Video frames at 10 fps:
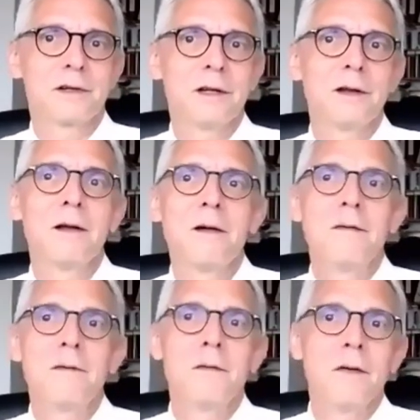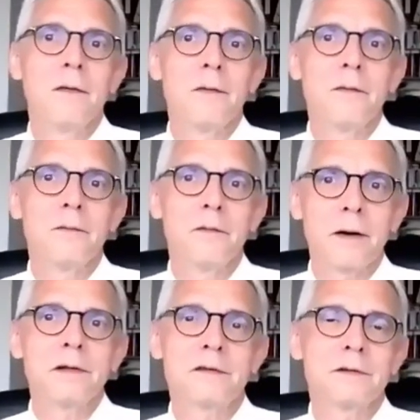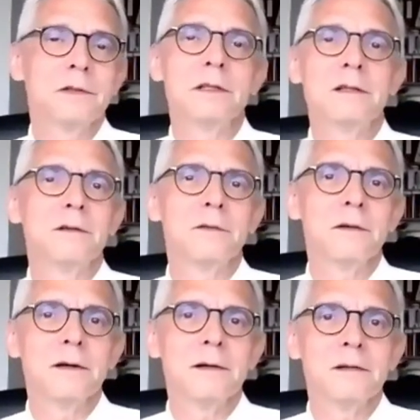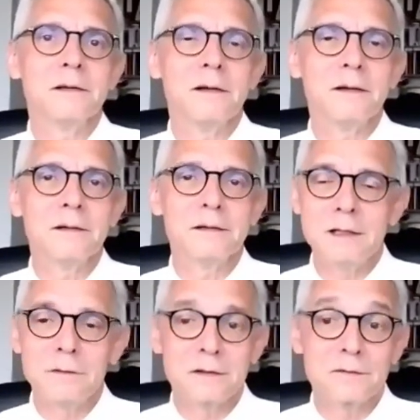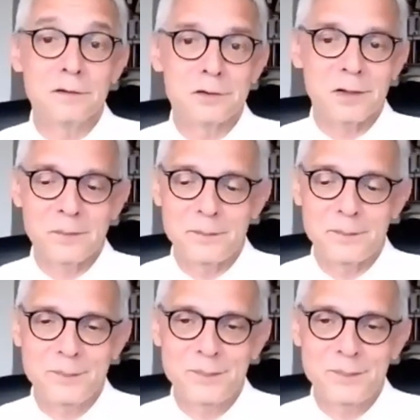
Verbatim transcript: personally, uh, very soon in the uh, nearest future.